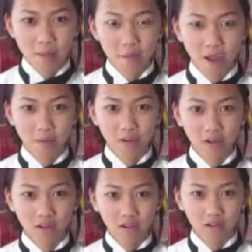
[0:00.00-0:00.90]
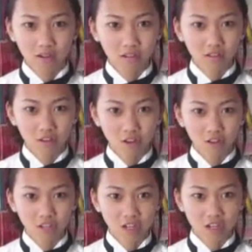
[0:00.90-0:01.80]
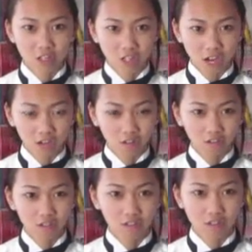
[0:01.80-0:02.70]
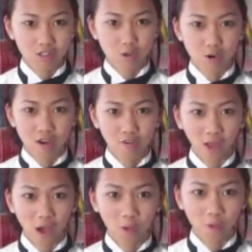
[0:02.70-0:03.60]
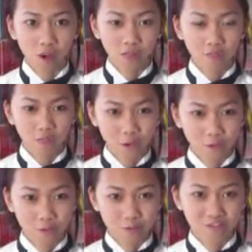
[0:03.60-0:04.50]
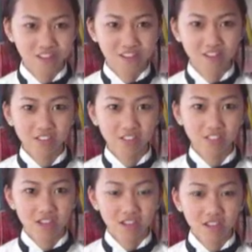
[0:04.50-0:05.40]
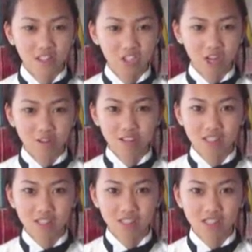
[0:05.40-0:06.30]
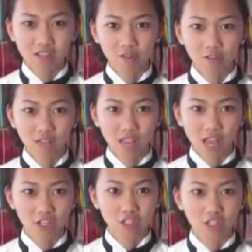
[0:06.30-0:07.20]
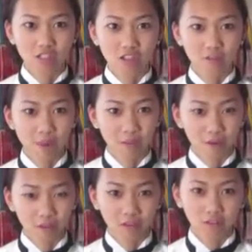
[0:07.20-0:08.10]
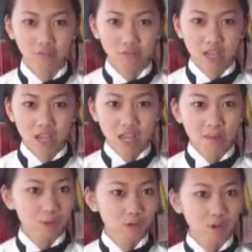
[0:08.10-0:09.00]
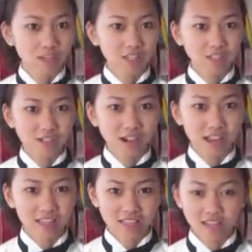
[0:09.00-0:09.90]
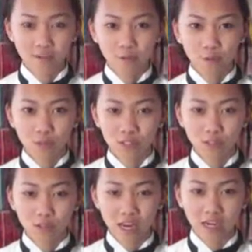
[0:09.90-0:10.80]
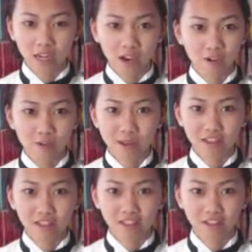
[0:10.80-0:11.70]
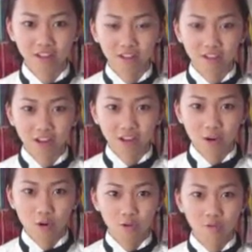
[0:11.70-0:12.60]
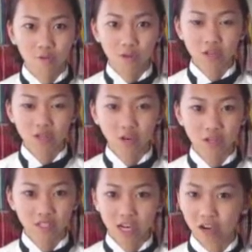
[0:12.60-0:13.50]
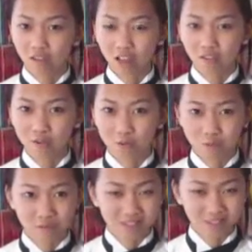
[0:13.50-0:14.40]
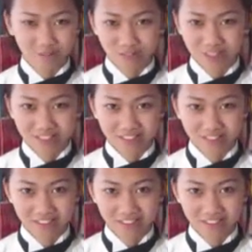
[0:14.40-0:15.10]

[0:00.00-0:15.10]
My book, called Unshackled, The Story of How We Won the Vote, reveals the generous and selfless actions of my mother. It portrays her as an influential and charismatic leader who devoted her entire life to women's suffrage.